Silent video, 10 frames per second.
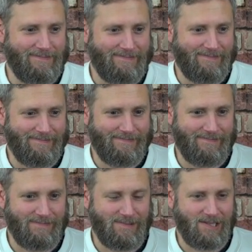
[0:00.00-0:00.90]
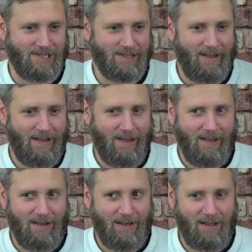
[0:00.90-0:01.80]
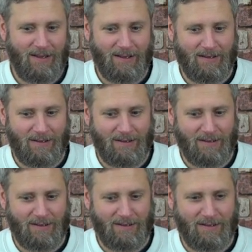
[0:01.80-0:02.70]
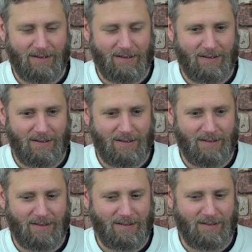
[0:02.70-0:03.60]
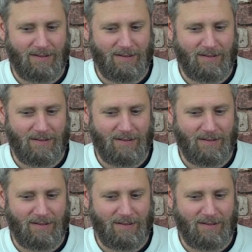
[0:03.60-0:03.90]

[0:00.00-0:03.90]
[no speech]